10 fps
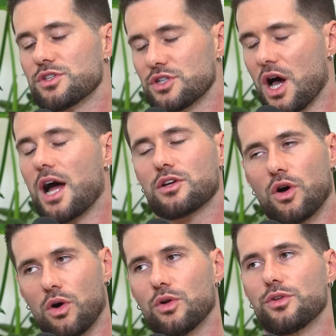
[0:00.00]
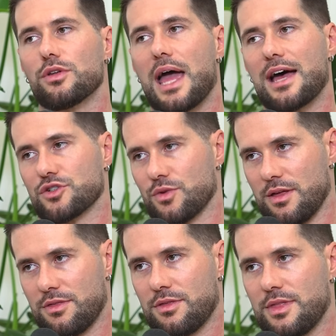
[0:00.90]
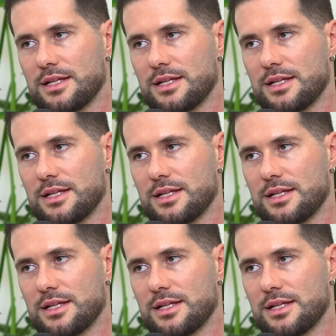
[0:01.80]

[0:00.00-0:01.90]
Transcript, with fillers: was not called Nazareth.